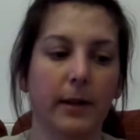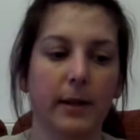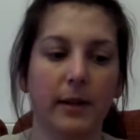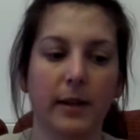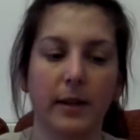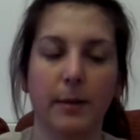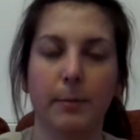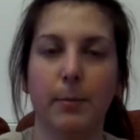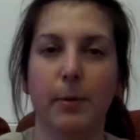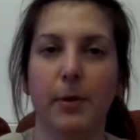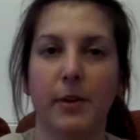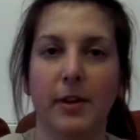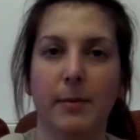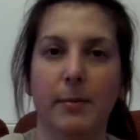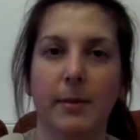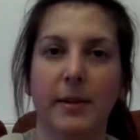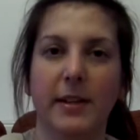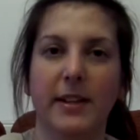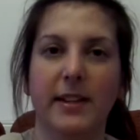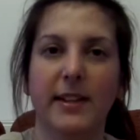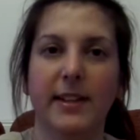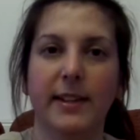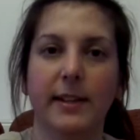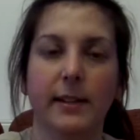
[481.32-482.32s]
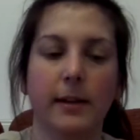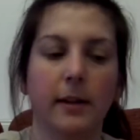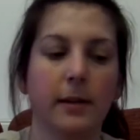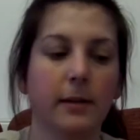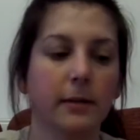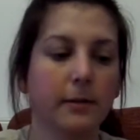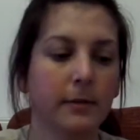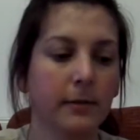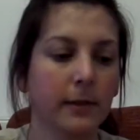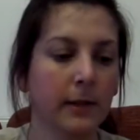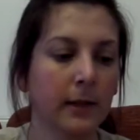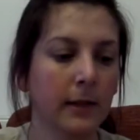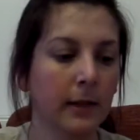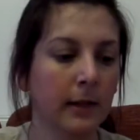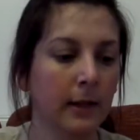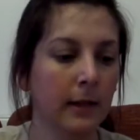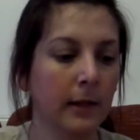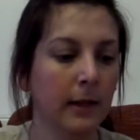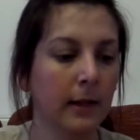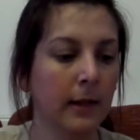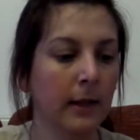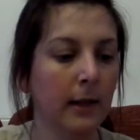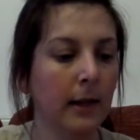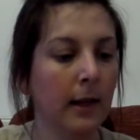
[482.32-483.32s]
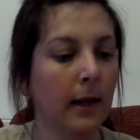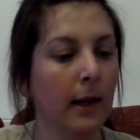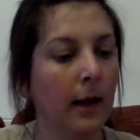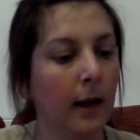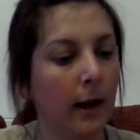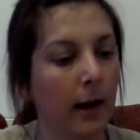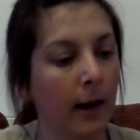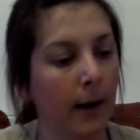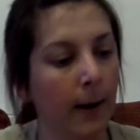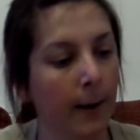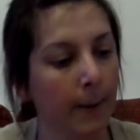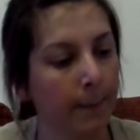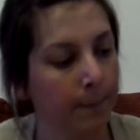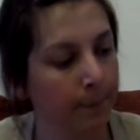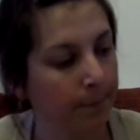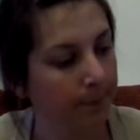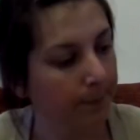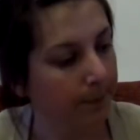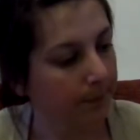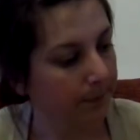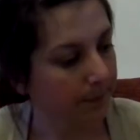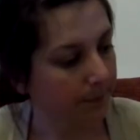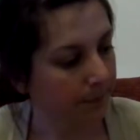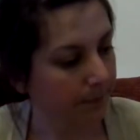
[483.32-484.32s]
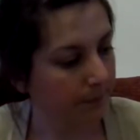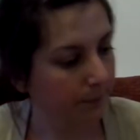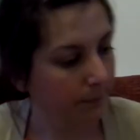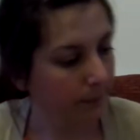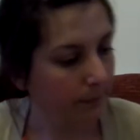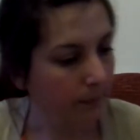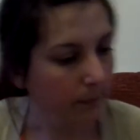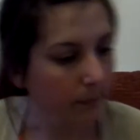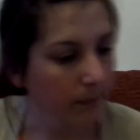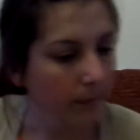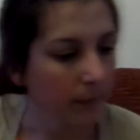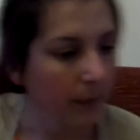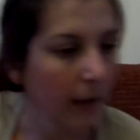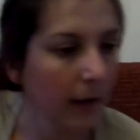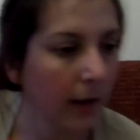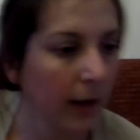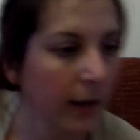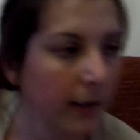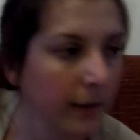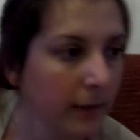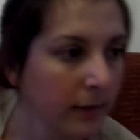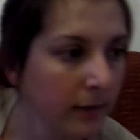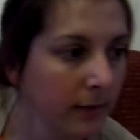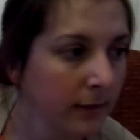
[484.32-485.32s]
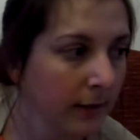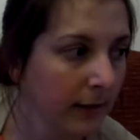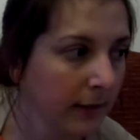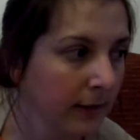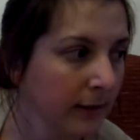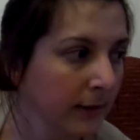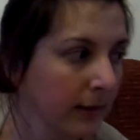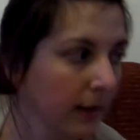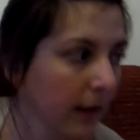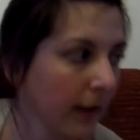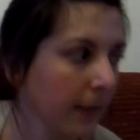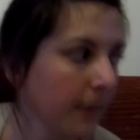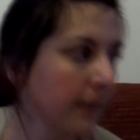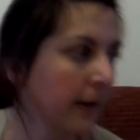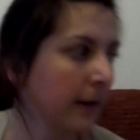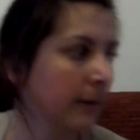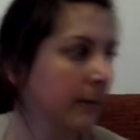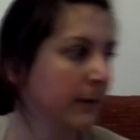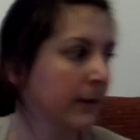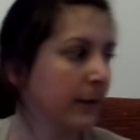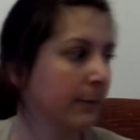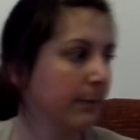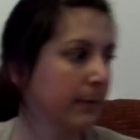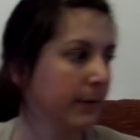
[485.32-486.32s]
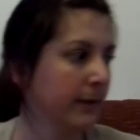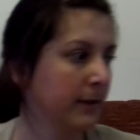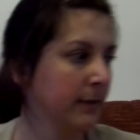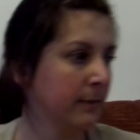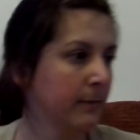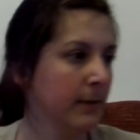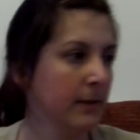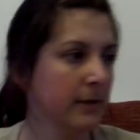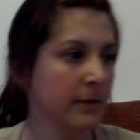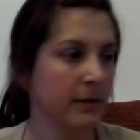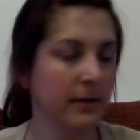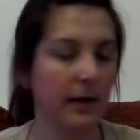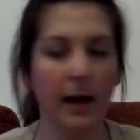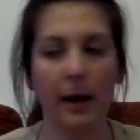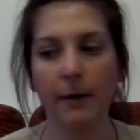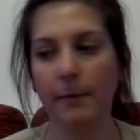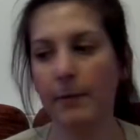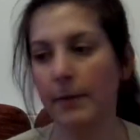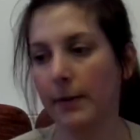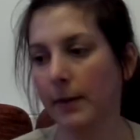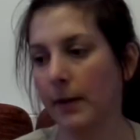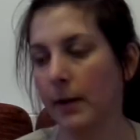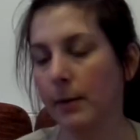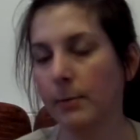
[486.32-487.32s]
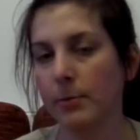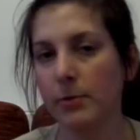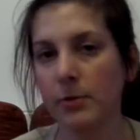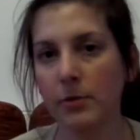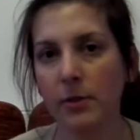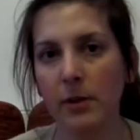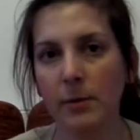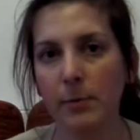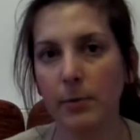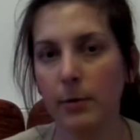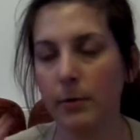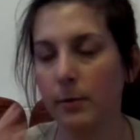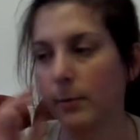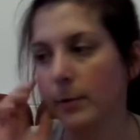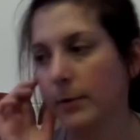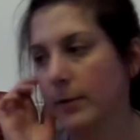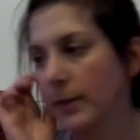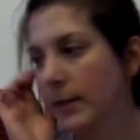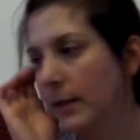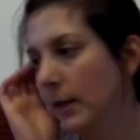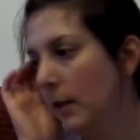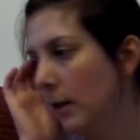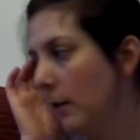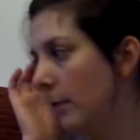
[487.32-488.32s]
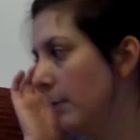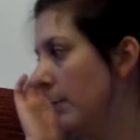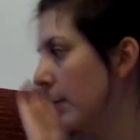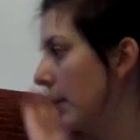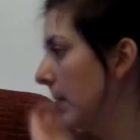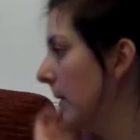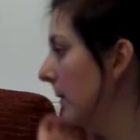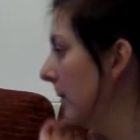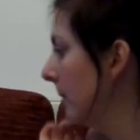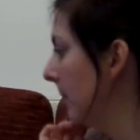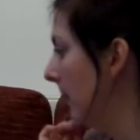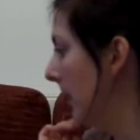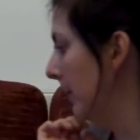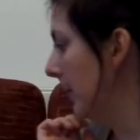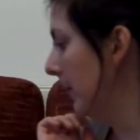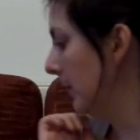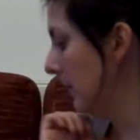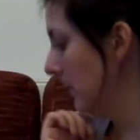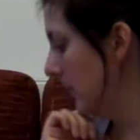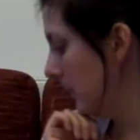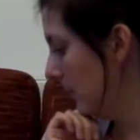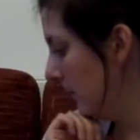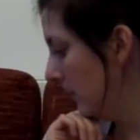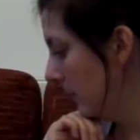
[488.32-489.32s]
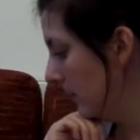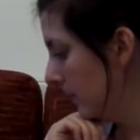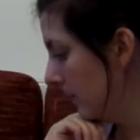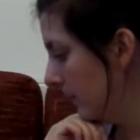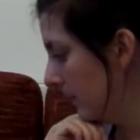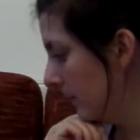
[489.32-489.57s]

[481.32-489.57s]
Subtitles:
like pocket money stuff. I think that was pretty much everything. I'm sure I bought more stuff, but maybe I didn't.